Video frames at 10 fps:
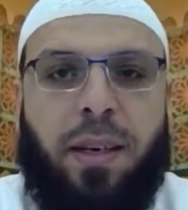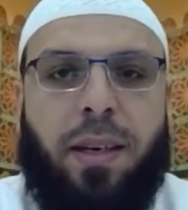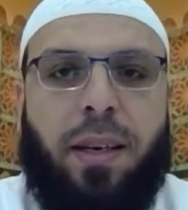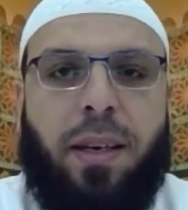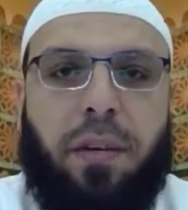
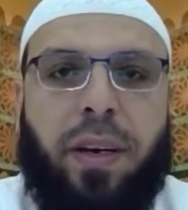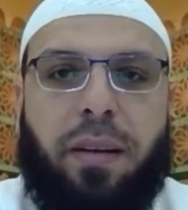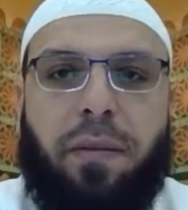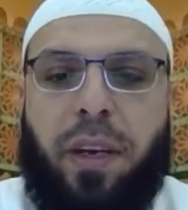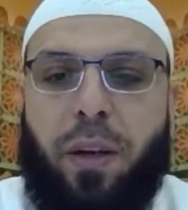If you
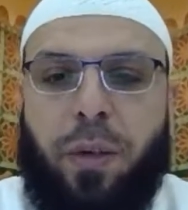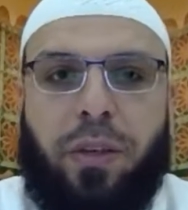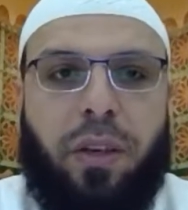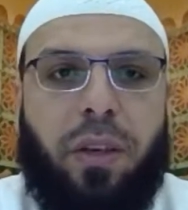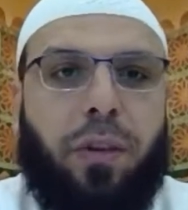have any
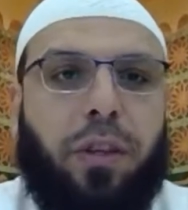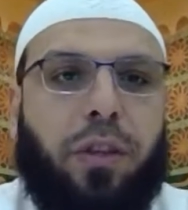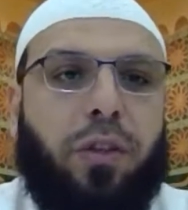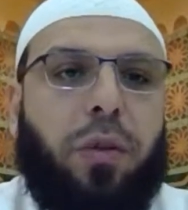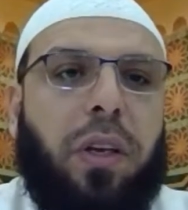question, if you
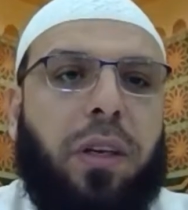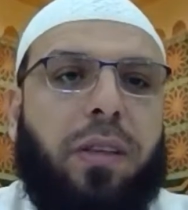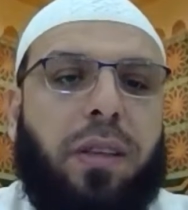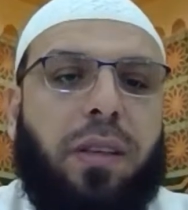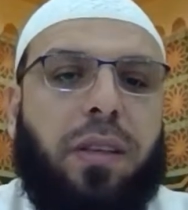just join
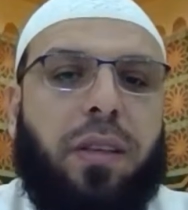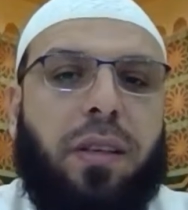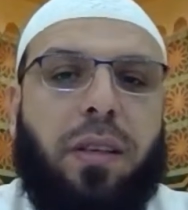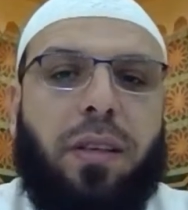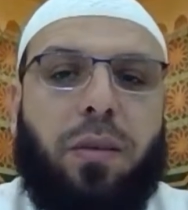us, this is
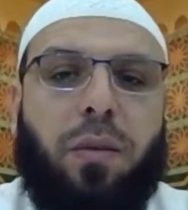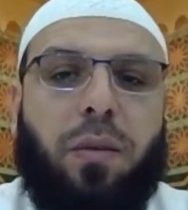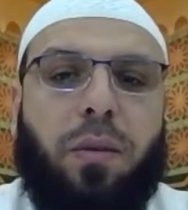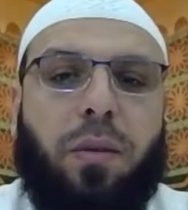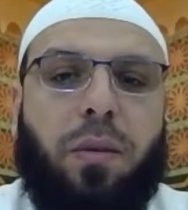an
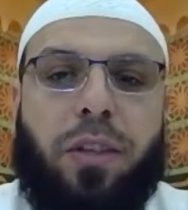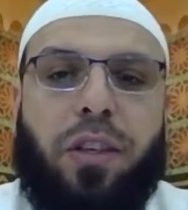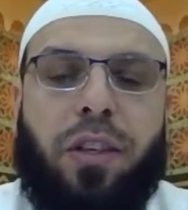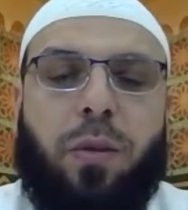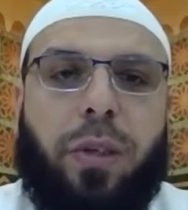open
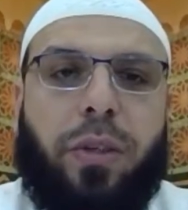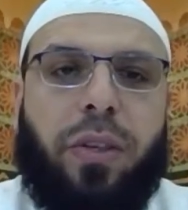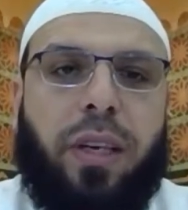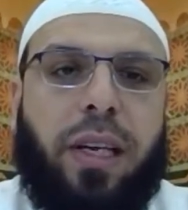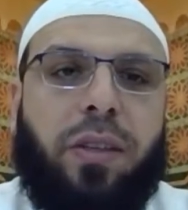session, question and
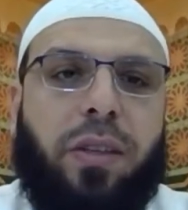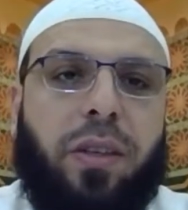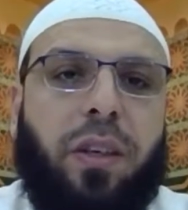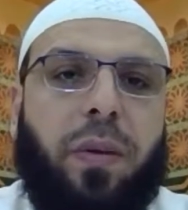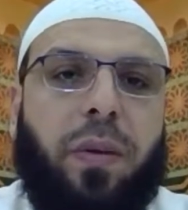answer,
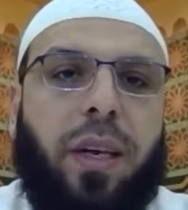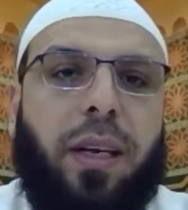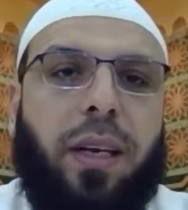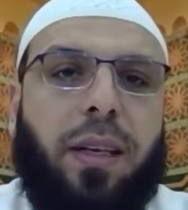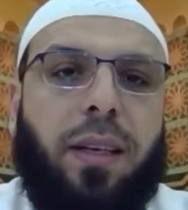
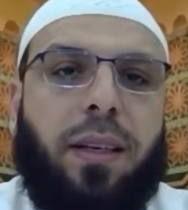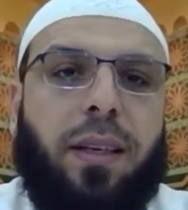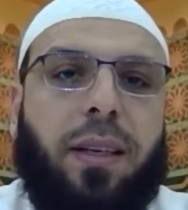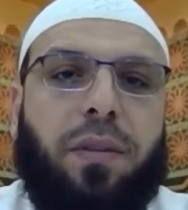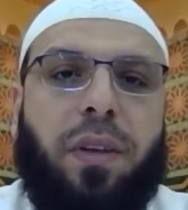Q&A.
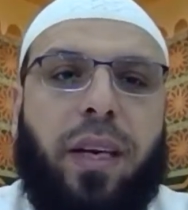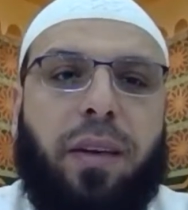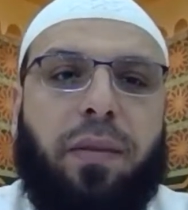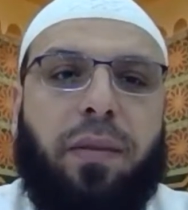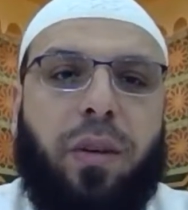If you
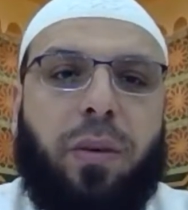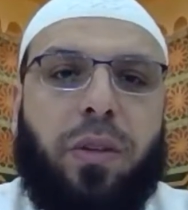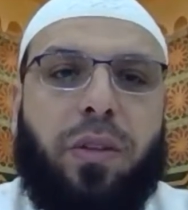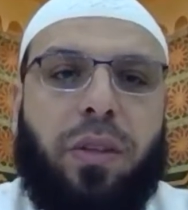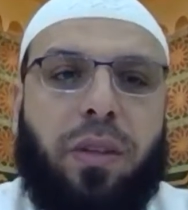have any
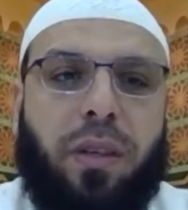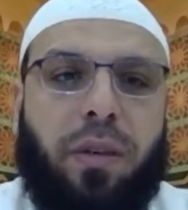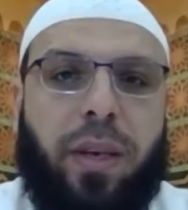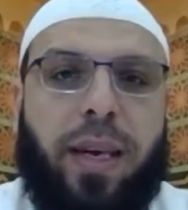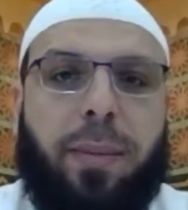question, I'll be
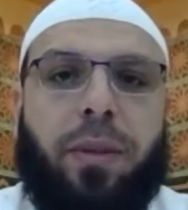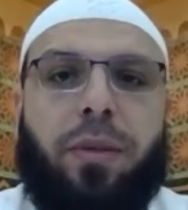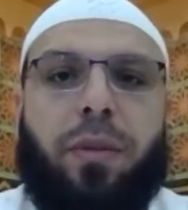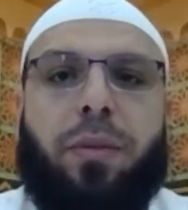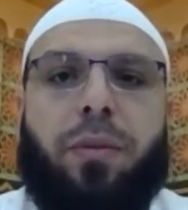happy
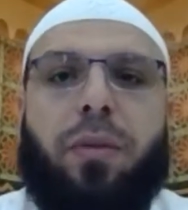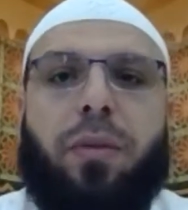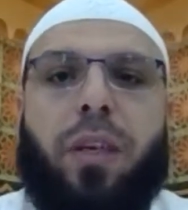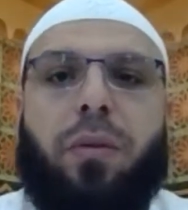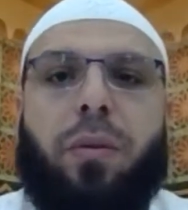to try
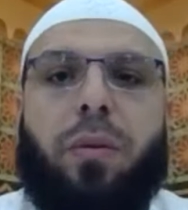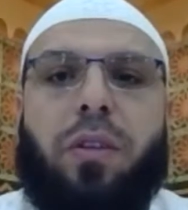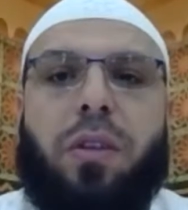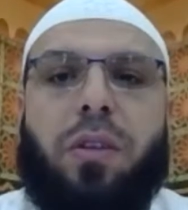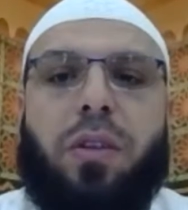to
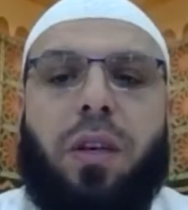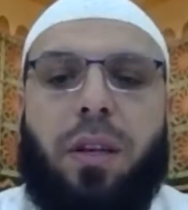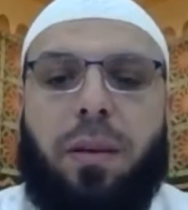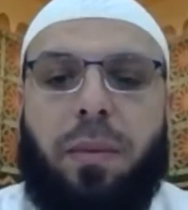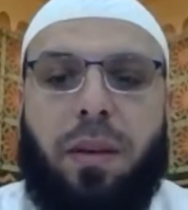answer,
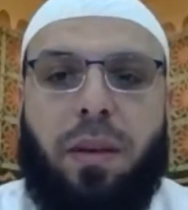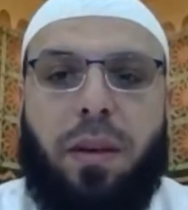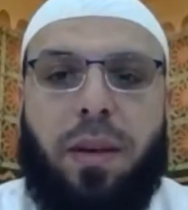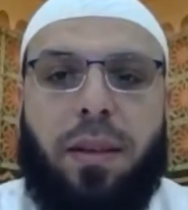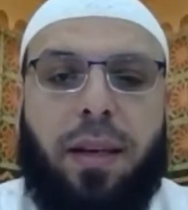inshallah,
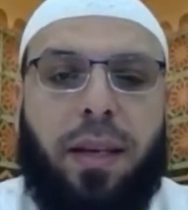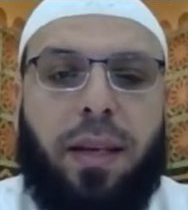bi'idhnillahi ta'ala.